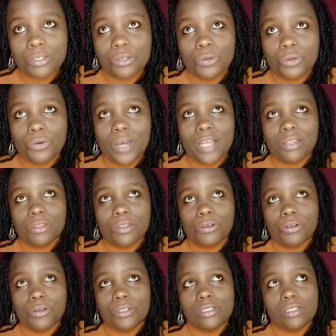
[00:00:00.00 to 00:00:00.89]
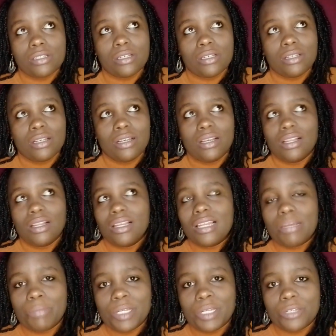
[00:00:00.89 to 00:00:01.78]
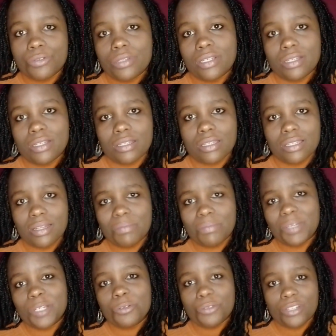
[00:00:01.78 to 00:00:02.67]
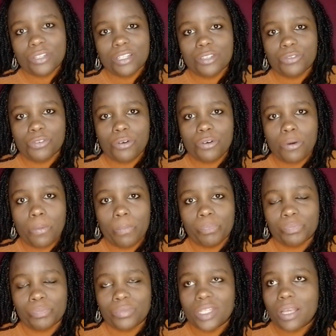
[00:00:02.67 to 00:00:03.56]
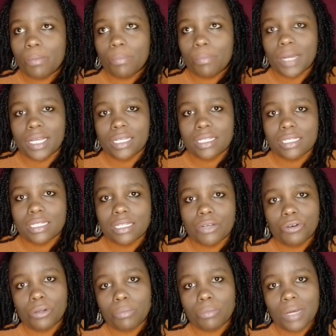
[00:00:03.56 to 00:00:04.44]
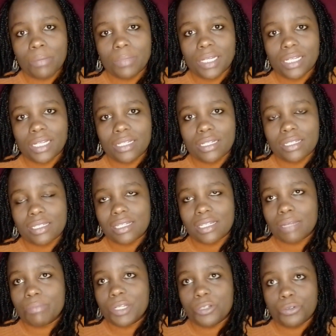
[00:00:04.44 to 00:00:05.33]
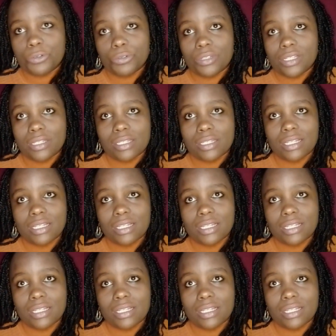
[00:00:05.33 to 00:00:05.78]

So I thought, let me do this for my single mom ladies, let me do